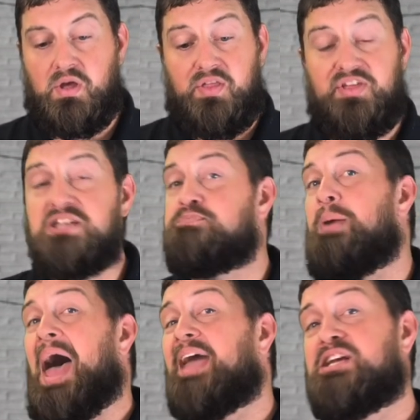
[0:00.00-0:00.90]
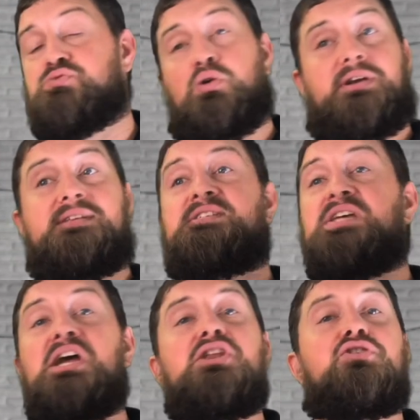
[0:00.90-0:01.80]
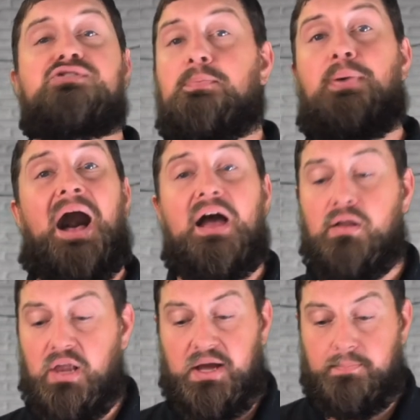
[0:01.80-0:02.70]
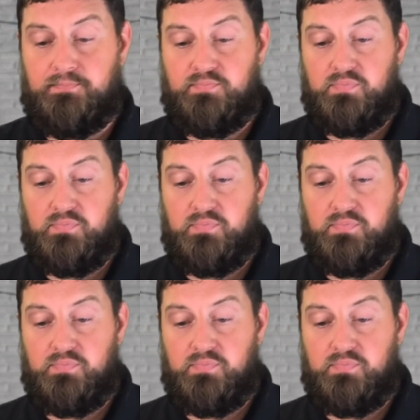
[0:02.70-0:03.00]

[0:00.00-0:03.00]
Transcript: This baggage will continue to pile up